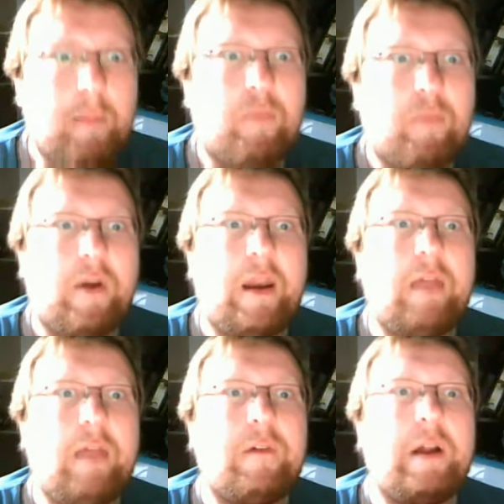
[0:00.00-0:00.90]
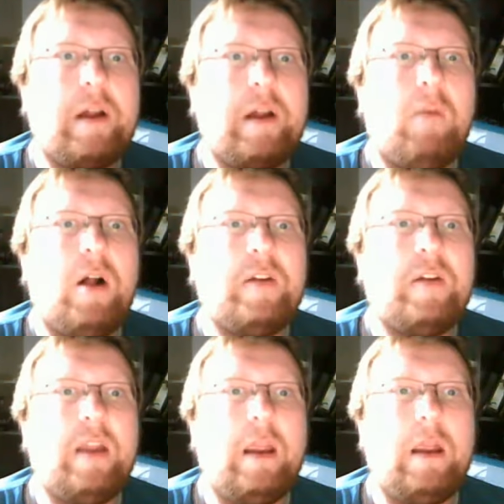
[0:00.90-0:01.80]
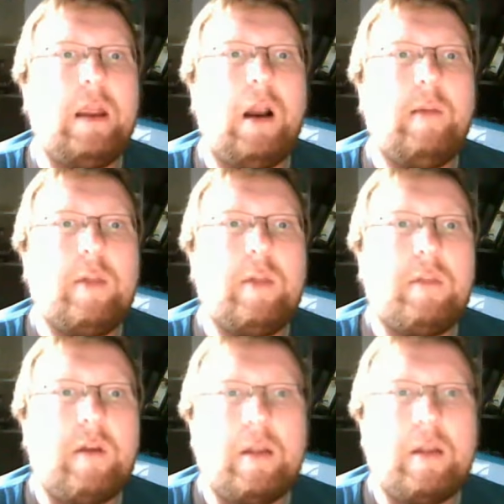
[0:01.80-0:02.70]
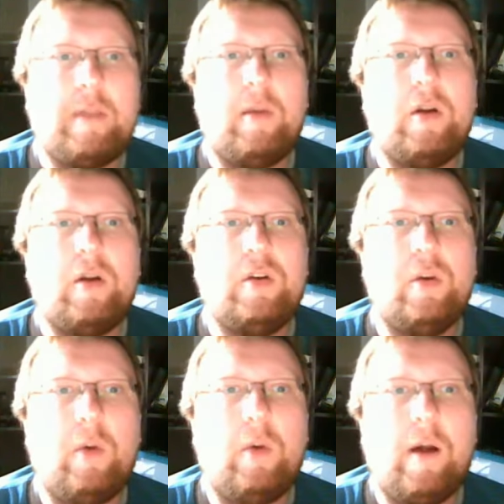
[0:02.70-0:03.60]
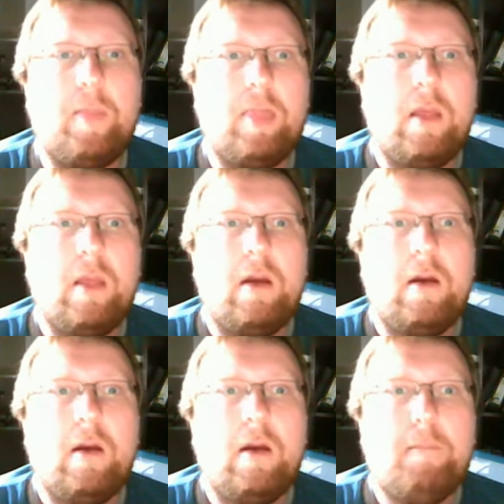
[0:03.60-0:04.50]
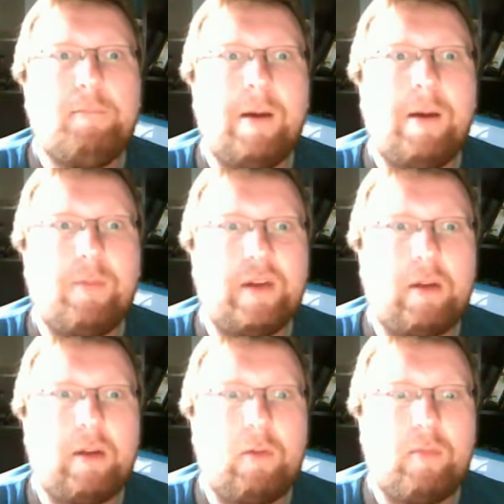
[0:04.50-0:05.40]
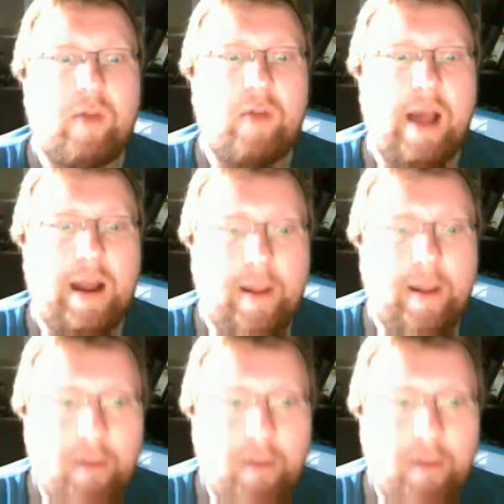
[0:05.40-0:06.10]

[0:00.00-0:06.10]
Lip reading: bready, very malty, almost very similar to pumpernickel bread.